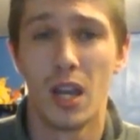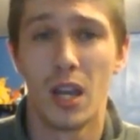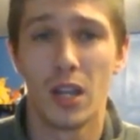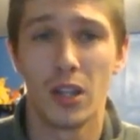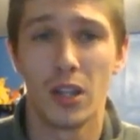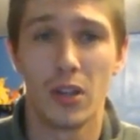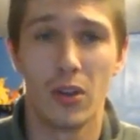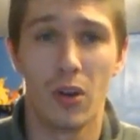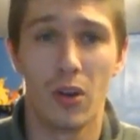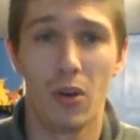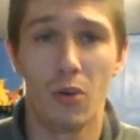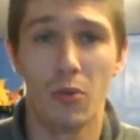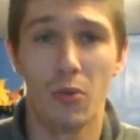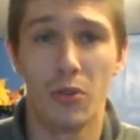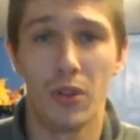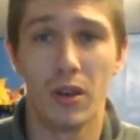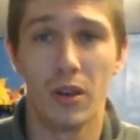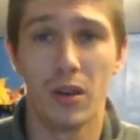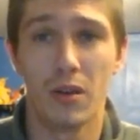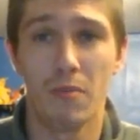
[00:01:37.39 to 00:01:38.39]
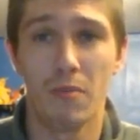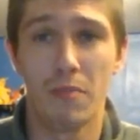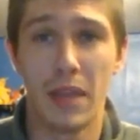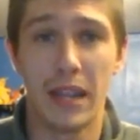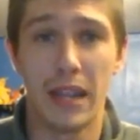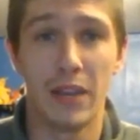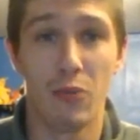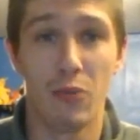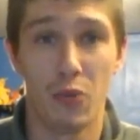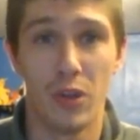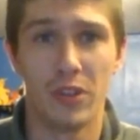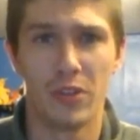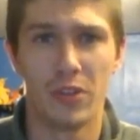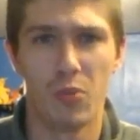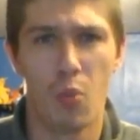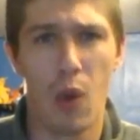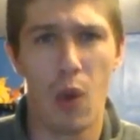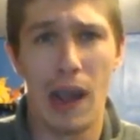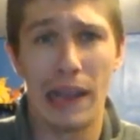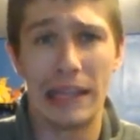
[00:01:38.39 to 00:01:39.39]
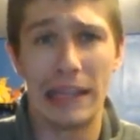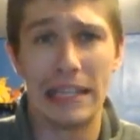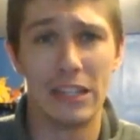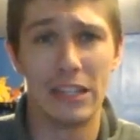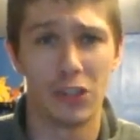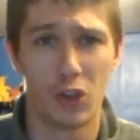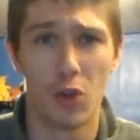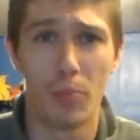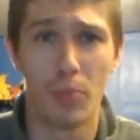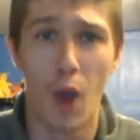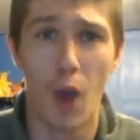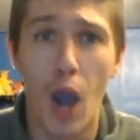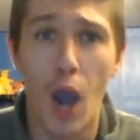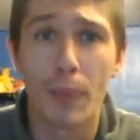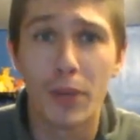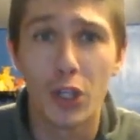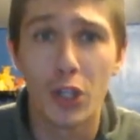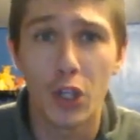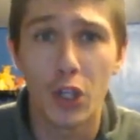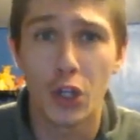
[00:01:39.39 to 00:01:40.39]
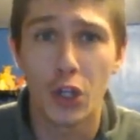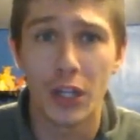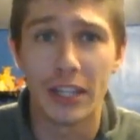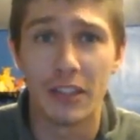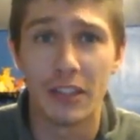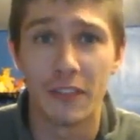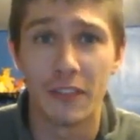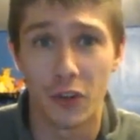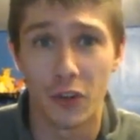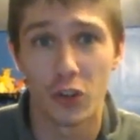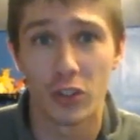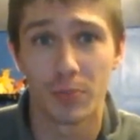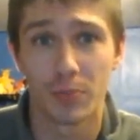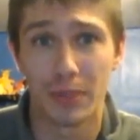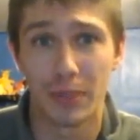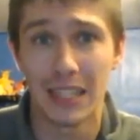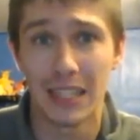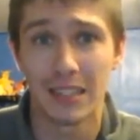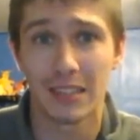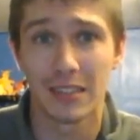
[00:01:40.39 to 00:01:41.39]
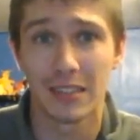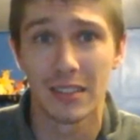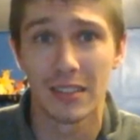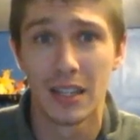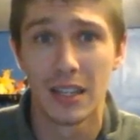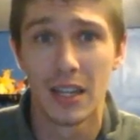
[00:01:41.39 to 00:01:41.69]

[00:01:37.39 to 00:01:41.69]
You know, the main reason why he's so popular in the first place?